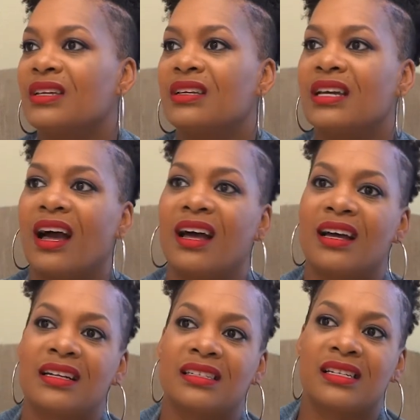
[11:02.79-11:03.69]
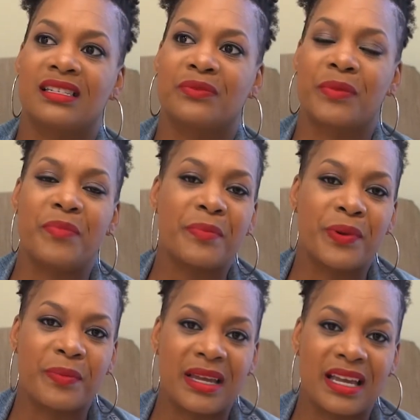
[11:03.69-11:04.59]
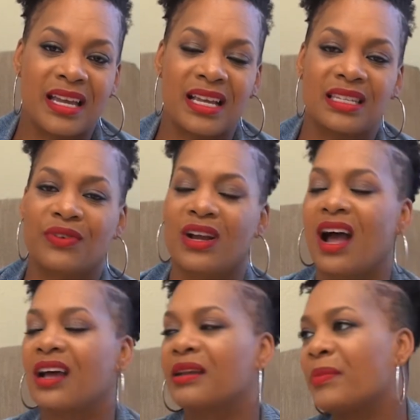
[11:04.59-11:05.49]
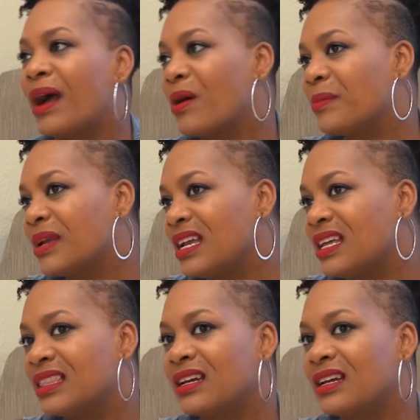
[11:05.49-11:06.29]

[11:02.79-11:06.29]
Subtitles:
God doesn't remember me. He's forgotten about me.